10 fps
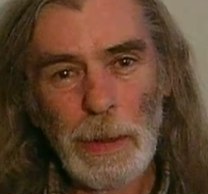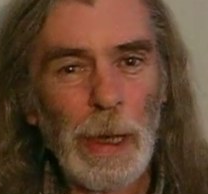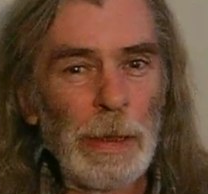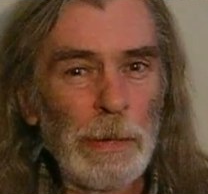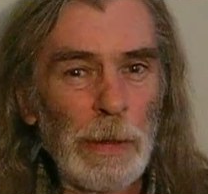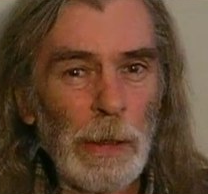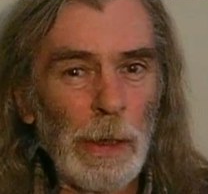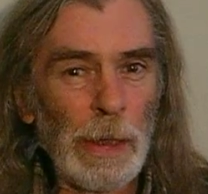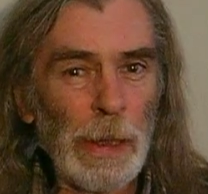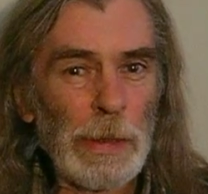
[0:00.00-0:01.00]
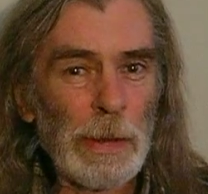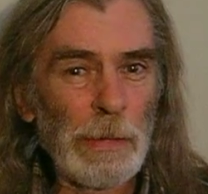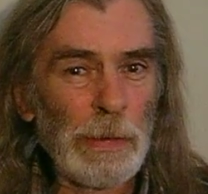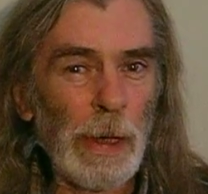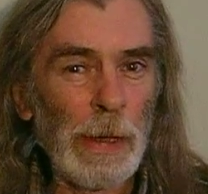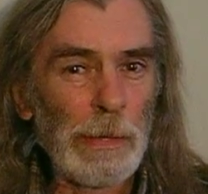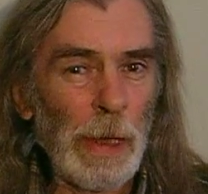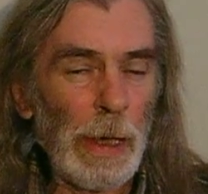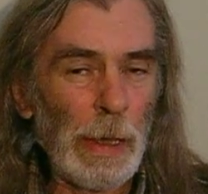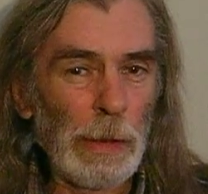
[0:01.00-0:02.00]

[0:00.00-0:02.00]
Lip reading: and if there are less than 5 there,